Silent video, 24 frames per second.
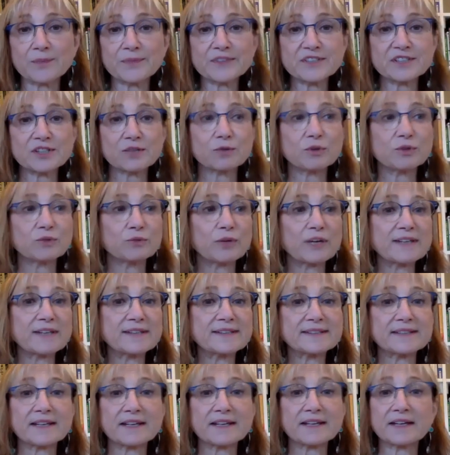So when we
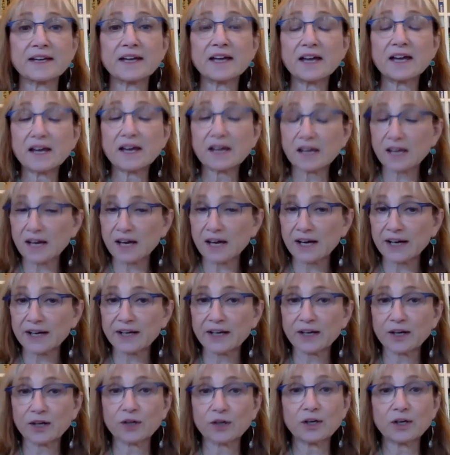say
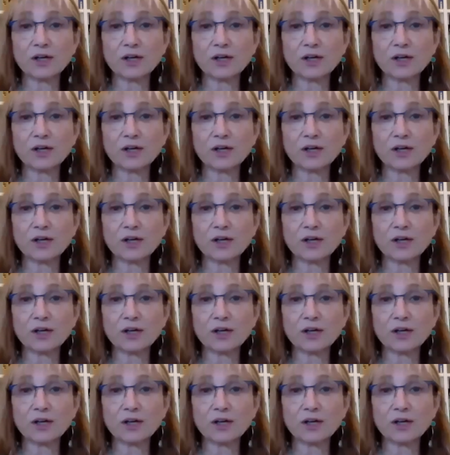Gaia,